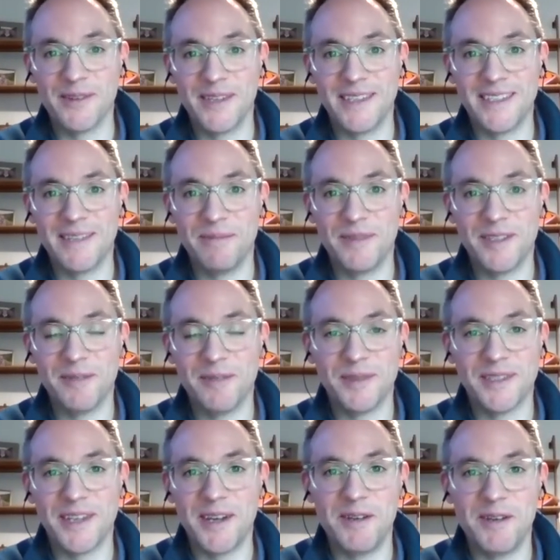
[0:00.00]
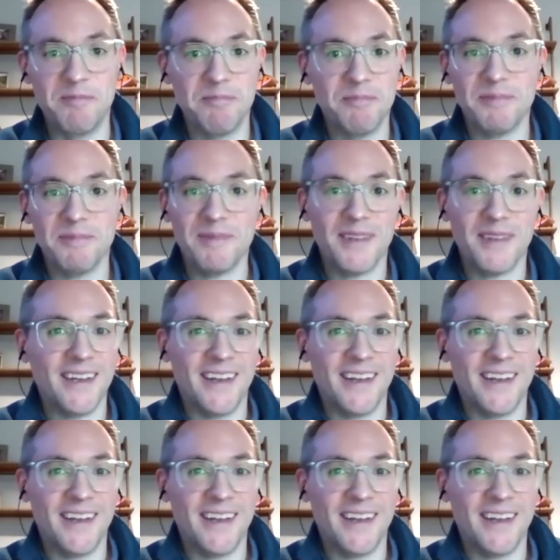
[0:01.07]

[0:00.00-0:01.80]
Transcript: before I got these symptoms. So